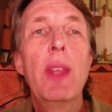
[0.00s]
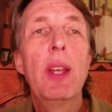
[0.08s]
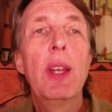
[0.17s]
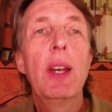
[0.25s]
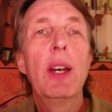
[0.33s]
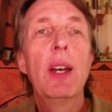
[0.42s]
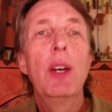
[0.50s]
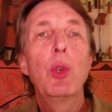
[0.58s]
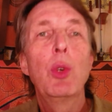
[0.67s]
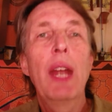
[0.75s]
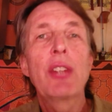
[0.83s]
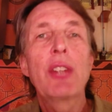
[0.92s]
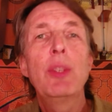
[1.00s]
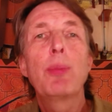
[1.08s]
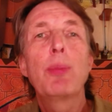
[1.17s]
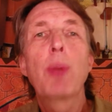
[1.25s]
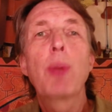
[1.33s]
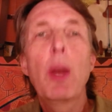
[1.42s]
We're actually
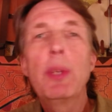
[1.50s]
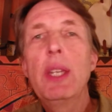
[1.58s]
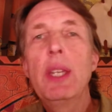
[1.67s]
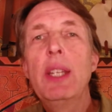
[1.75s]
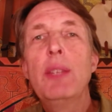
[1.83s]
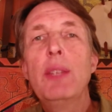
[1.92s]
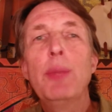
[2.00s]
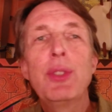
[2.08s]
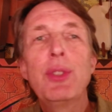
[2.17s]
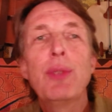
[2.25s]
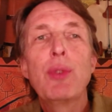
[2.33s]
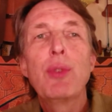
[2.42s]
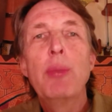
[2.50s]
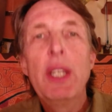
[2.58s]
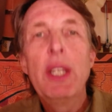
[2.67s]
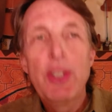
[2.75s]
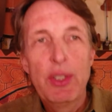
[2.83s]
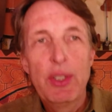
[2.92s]
propagating
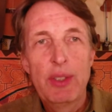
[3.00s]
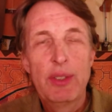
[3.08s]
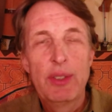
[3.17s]
misinformation,